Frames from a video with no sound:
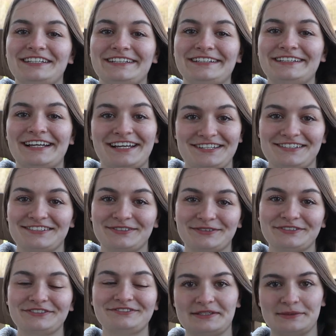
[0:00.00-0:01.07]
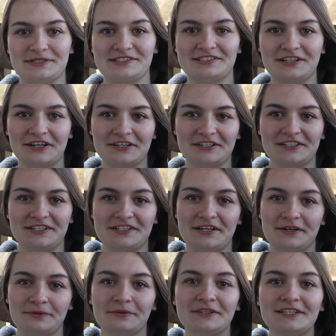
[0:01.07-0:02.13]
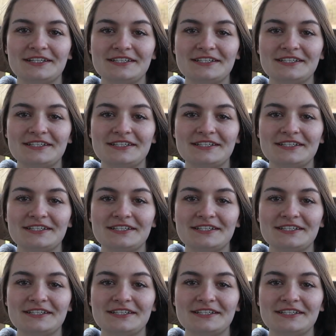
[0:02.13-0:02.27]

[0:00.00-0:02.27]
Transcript: in high school. It was dark, you know.